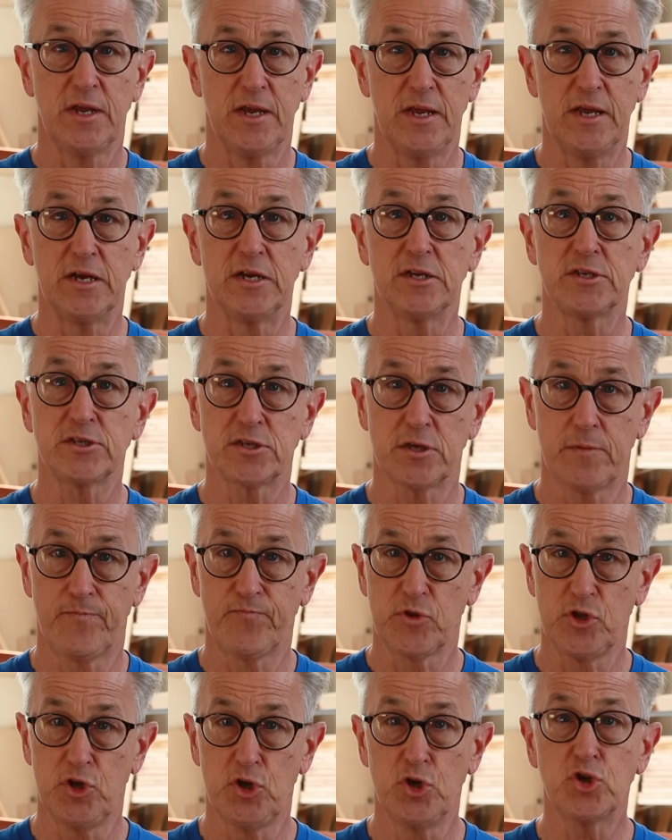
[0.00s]
is
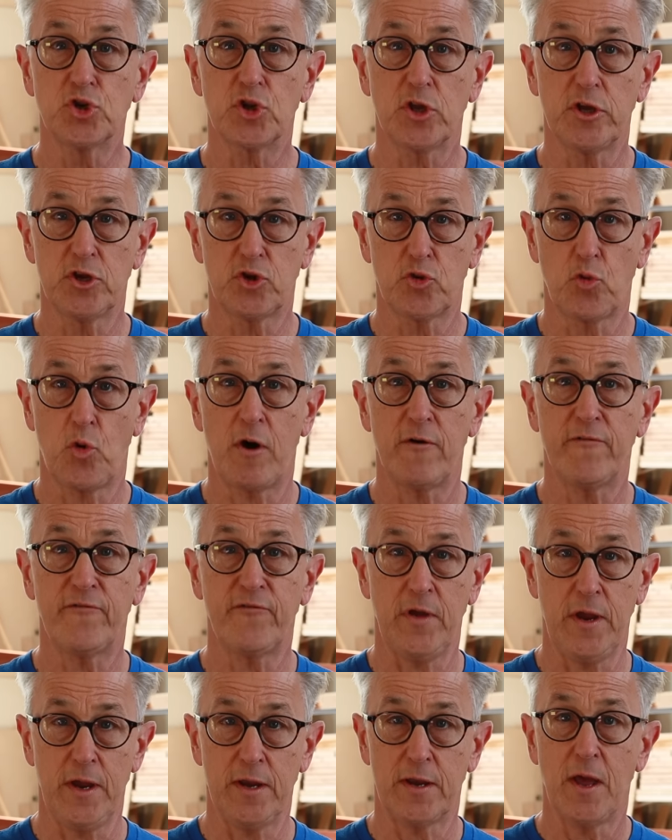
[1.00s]
usually 12
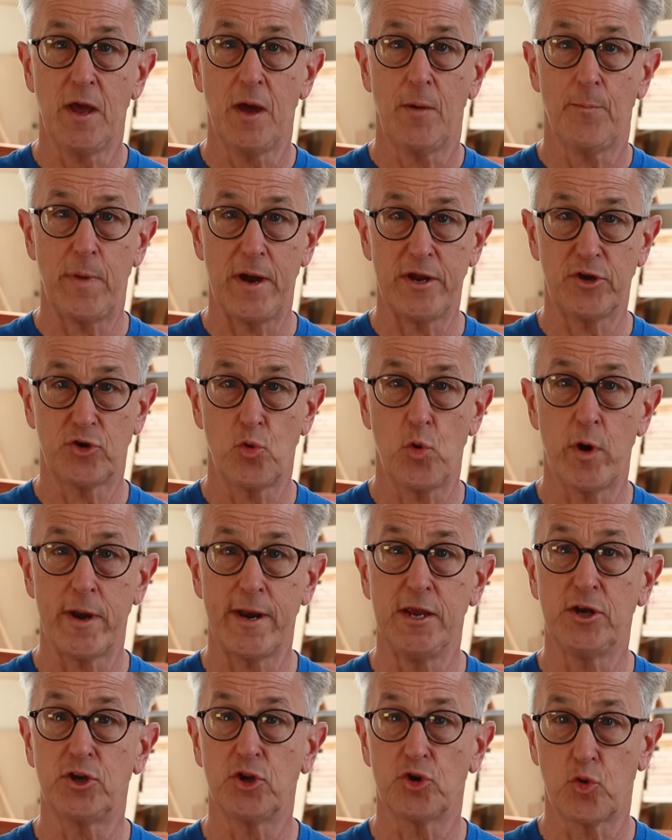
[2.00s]
feet by
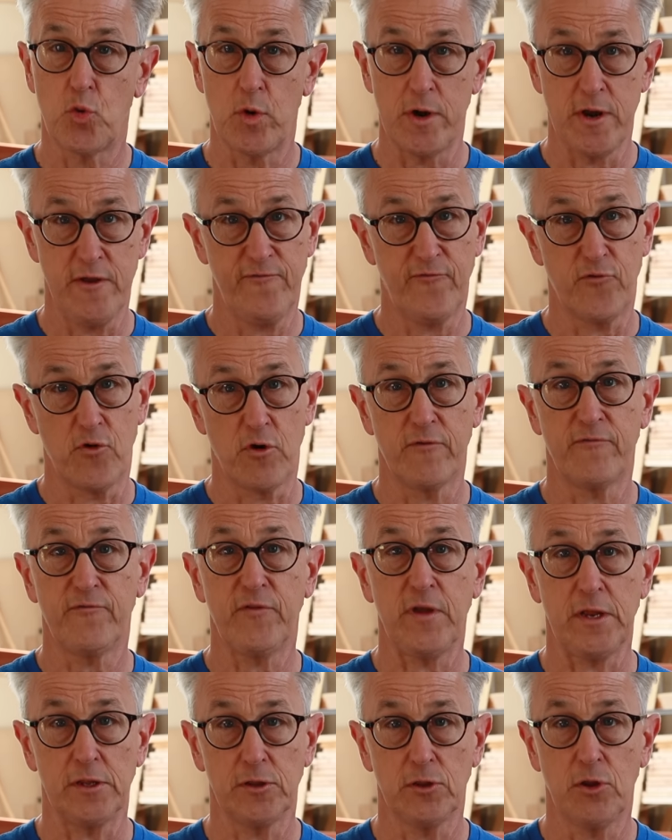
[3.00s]
20 to 24
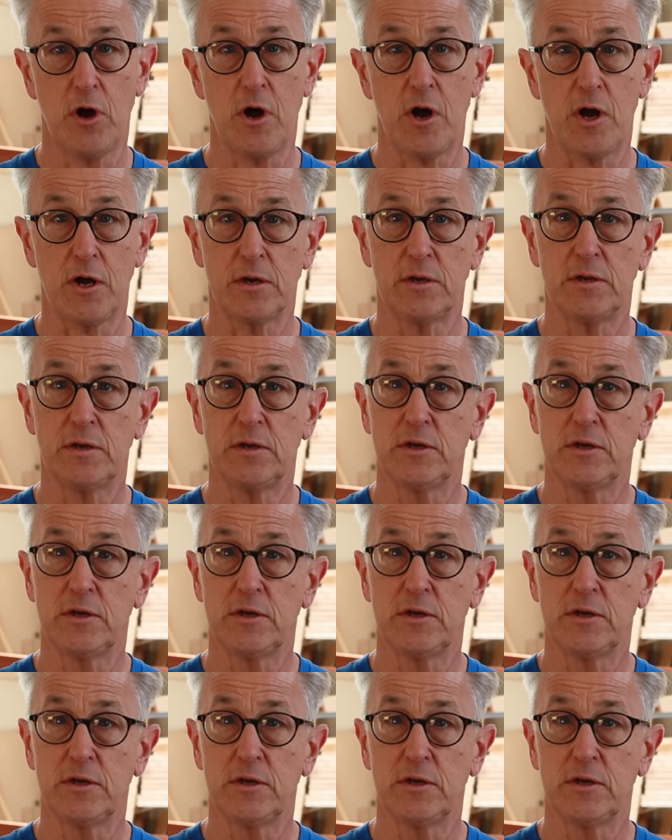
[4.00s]
feet long.